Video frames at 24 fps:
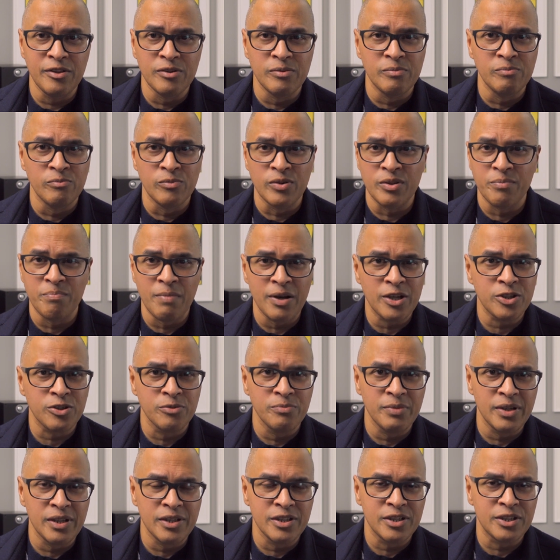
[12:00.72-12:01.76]
them with
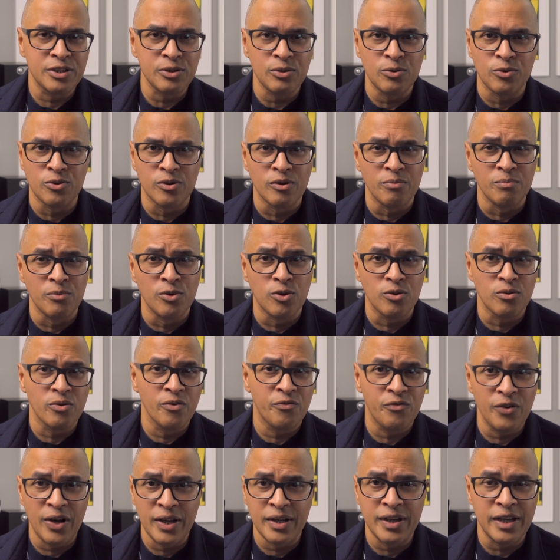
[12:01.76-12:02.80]
measurements or a more
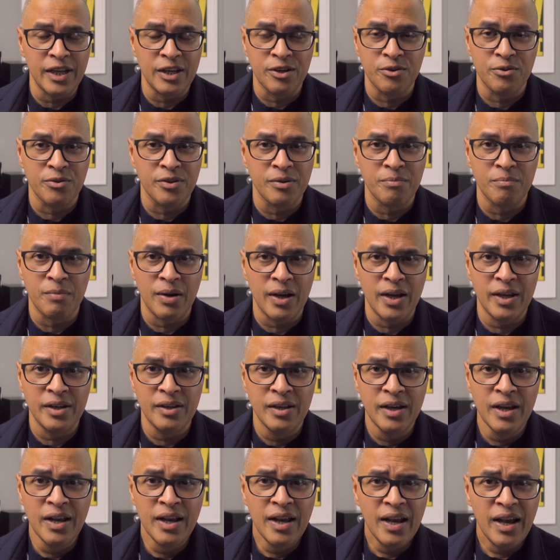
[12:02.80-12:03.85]
refined ear than
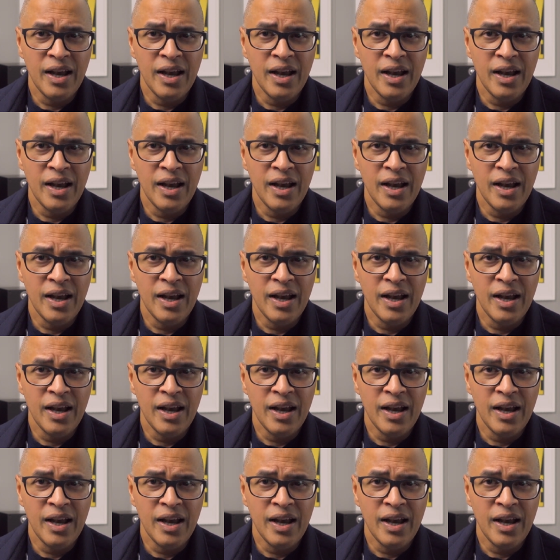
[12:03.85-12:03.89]
mine,